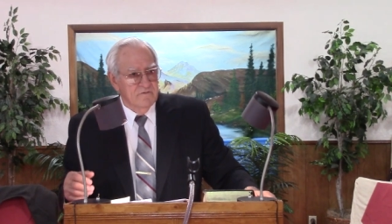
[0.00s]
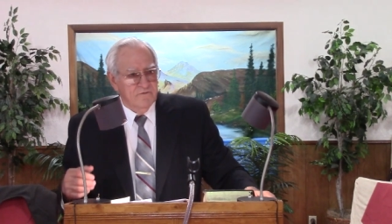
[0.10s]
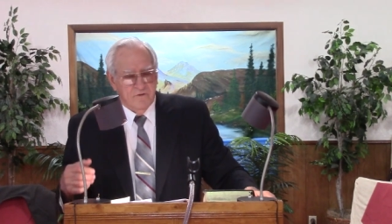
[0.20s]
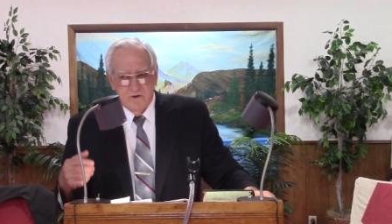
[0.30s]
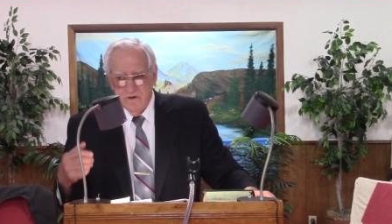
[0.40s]

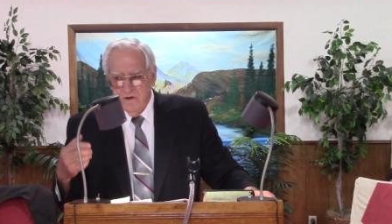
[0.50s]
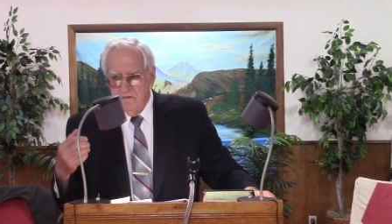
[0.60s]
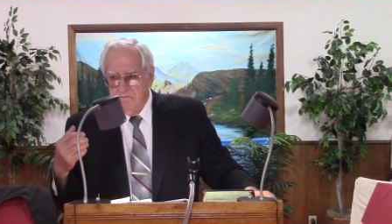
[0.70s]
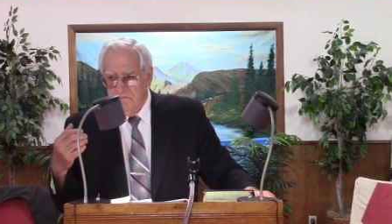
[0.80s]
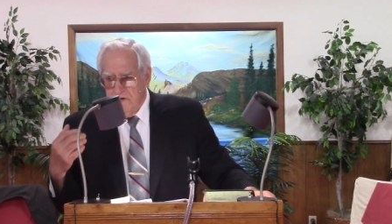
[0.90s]
for the
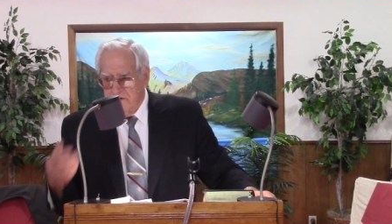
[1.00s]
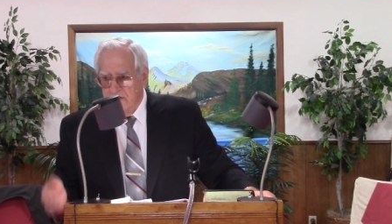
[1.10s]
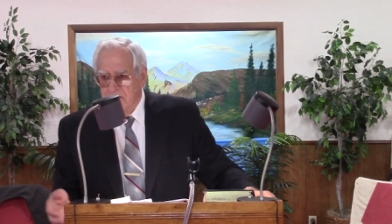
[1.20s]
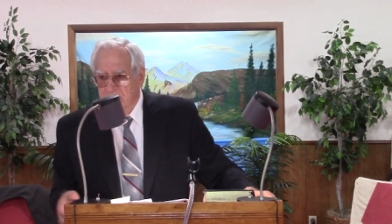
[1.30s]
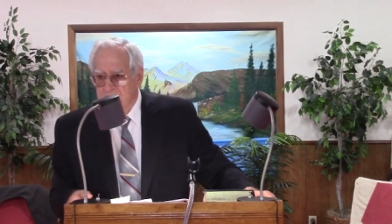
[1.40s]

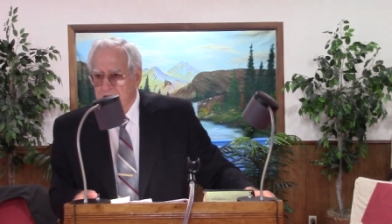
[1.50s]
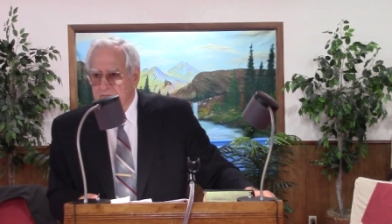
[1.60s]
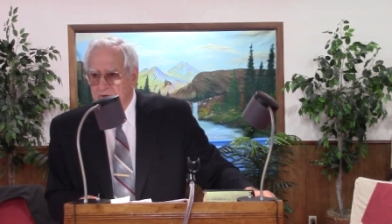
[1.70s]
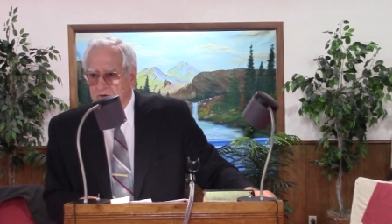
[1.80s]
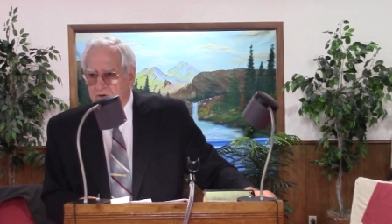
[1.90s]
building of the
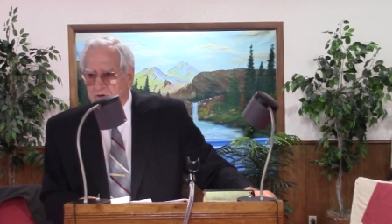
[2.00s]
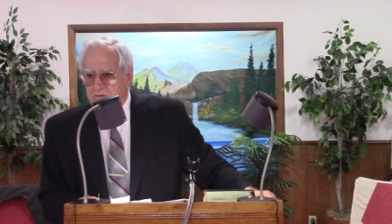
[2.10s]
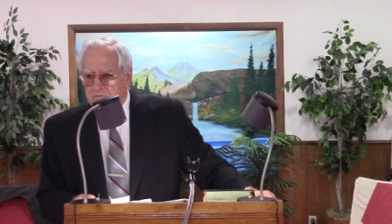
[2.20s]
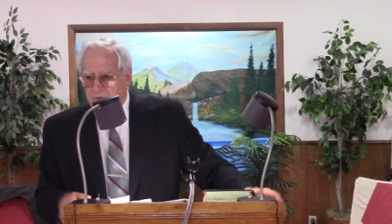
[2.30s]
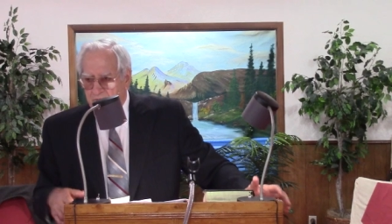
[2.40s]
temple
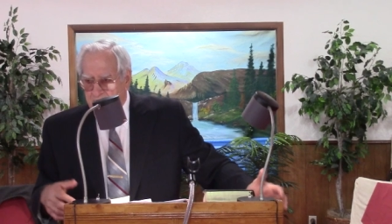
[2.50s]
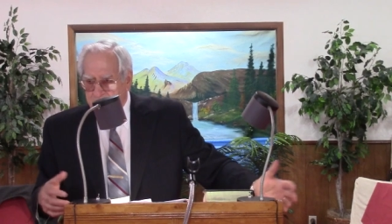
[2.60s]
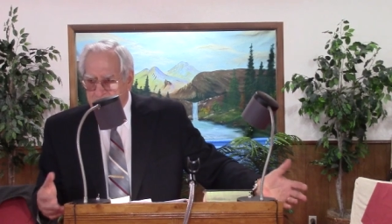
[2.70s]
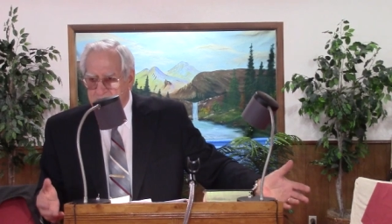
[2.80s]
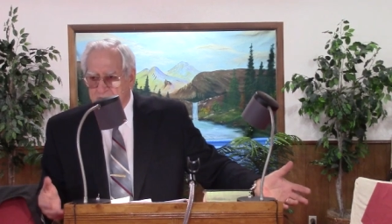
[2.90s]
or
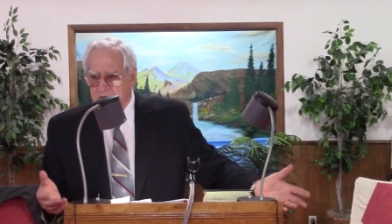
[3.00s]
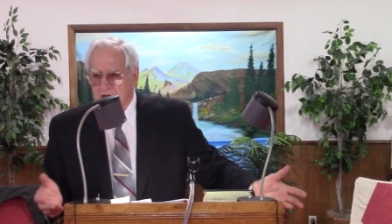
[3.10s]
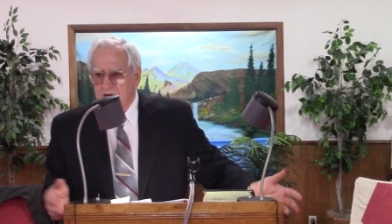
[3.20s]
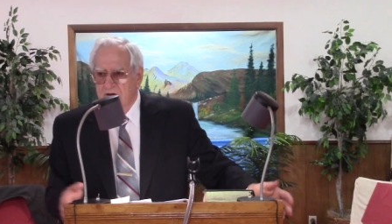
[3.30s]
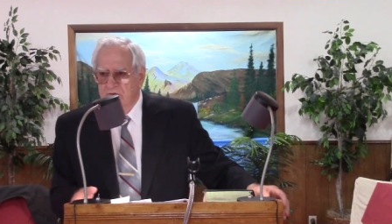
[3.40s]
ornaments that were
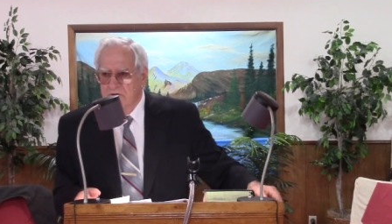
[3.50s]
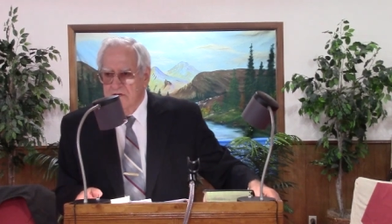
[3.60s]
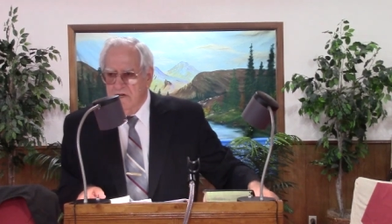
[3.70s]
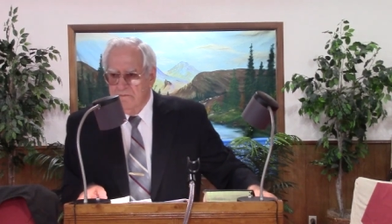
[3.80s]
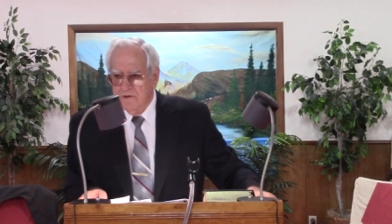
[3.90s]
needed for the
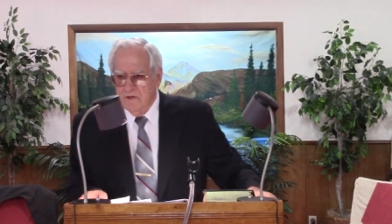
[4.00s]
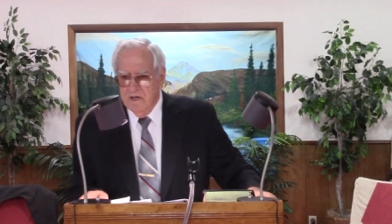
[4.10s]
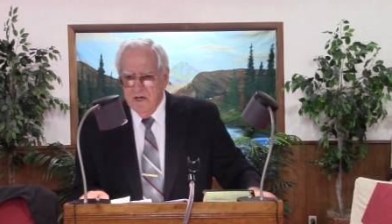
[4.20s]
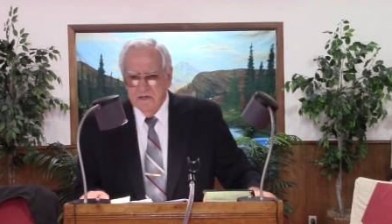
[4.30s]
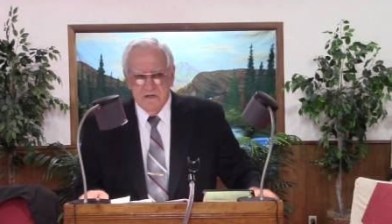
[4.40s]
temple
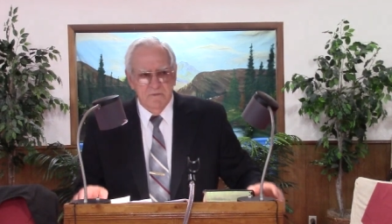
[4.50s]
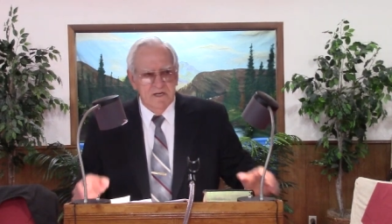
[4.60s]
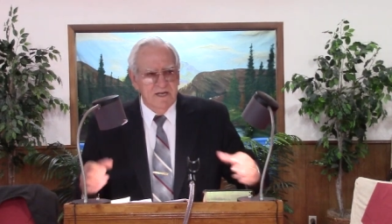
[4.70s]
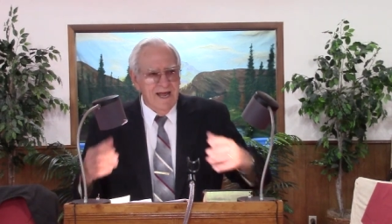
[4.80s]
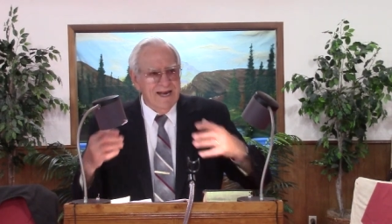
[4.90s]
to be
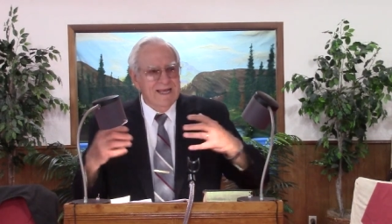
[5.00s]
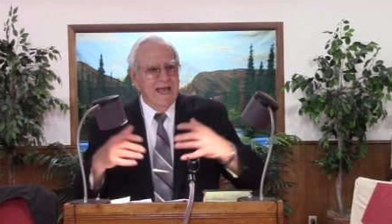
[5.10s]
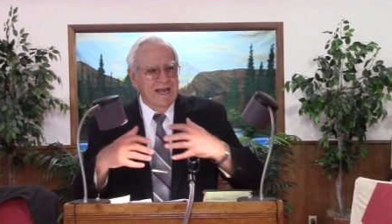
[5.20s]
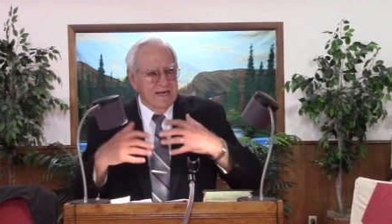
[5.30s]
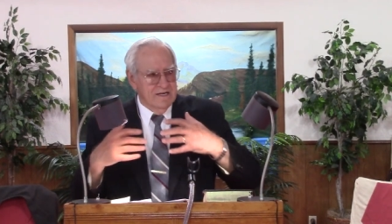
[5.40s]

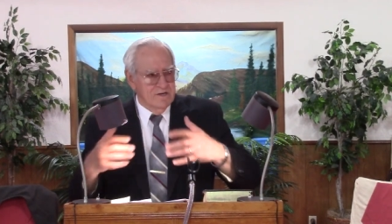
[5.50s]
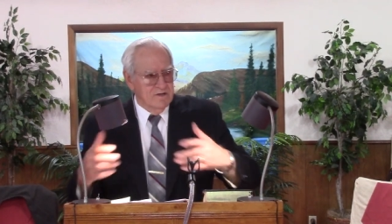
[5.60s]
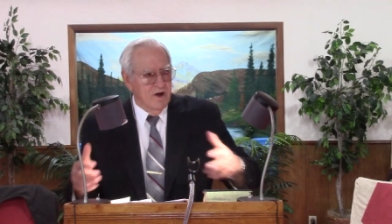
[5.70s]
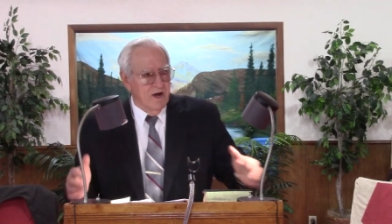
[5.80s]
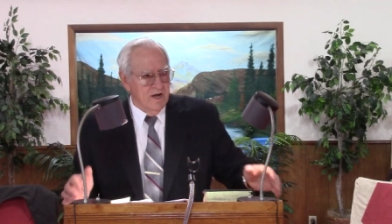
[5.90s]
dedicated to
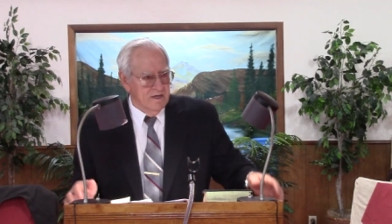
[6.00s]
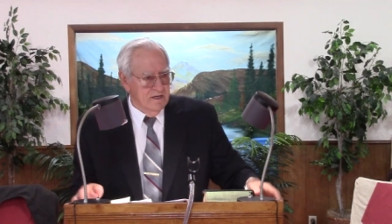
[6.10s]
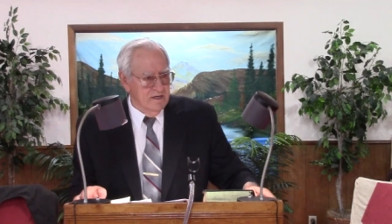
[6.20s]
God.